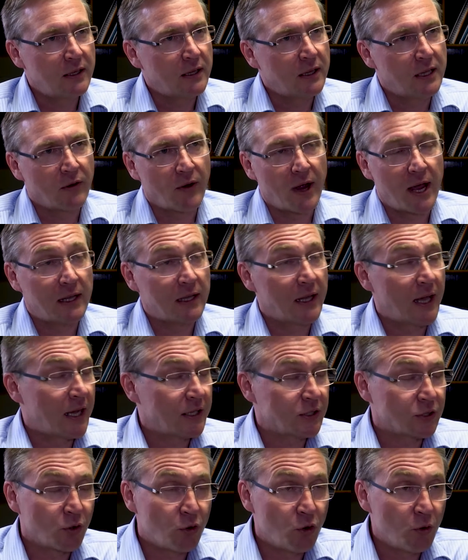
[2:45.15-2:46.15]
there are
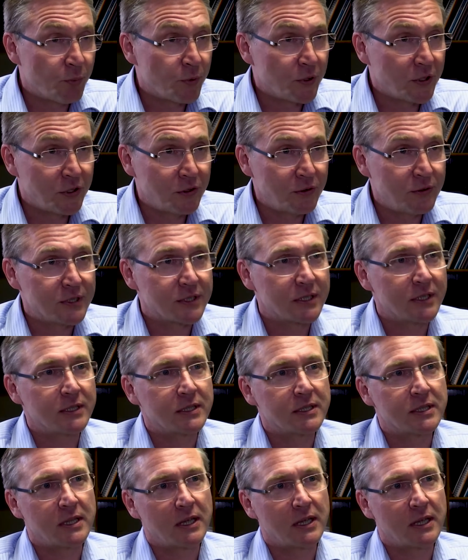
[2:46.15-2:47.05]
large corporate users,